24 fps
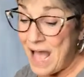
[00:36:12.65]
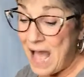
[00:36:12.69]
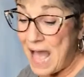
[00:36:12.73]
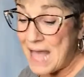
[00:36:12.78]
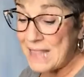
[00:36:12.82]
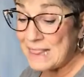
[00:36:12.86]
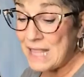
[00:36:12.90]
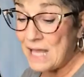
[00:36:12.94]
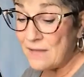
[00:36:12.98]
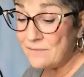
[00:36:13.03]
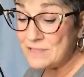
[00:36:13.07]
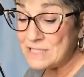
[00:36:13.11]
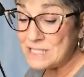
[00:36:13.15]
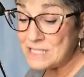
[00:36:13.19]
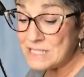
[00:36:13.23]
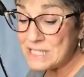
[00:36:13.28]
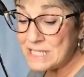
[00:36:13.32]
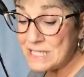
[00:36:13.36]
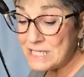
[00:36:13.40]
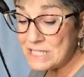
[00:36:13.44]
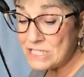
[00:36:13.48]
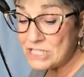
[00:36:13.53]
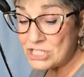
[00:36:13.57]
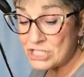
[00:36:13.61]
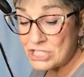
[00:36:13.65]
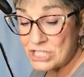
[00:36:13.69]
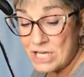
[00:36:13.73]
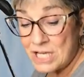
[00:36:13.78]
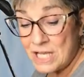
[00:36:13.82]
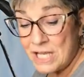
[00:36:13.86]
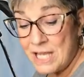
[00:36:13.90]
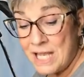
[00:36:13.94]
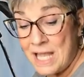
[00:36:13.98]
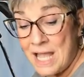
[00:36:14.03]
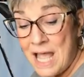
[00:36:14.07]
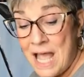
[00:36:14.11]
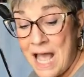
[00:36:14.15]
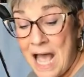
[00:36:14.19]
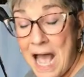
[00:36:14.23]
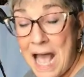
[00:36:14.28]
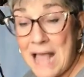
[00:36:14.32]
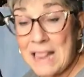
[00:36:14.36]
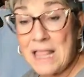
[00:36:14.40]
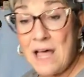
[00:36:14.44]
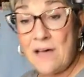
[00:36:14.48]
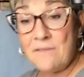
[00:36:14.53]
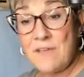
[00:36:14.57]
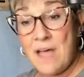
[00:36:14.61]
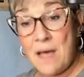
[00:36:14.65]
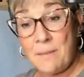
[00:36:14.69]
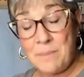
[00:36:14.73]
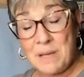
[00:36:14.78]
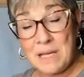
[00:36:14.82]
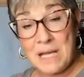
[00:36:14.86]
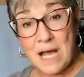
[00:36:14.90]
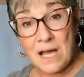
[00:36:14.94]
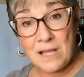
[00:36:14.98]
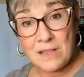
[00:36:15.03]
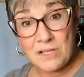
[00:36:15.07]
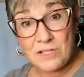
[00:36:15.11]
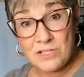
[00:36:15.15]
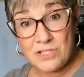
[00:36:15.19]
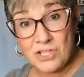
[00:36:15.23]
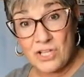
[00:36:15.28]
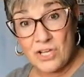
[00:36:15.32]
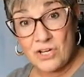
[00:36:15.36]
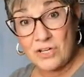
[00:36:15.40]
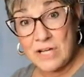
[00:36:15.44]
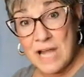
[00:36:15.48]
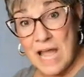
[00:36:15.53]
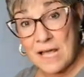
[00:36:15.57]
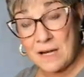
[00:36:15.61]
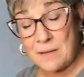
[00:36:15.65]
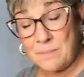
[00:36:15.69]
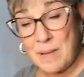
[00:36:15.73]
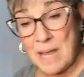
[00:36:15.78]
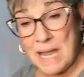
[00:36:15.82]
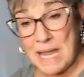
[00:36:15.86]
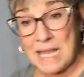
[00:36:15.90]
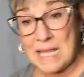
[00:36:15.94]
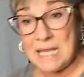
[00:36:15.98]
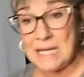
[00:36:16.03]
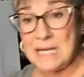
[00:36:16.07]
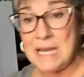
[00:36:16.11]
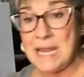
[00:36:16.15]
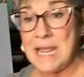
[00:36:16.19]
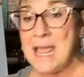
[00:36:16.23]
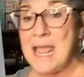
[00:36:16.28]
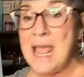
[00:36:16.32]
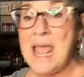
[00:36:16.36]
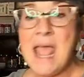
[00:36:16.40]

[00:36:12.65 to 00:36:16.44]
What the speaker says: I love to teach. I love helping others learn how to paint.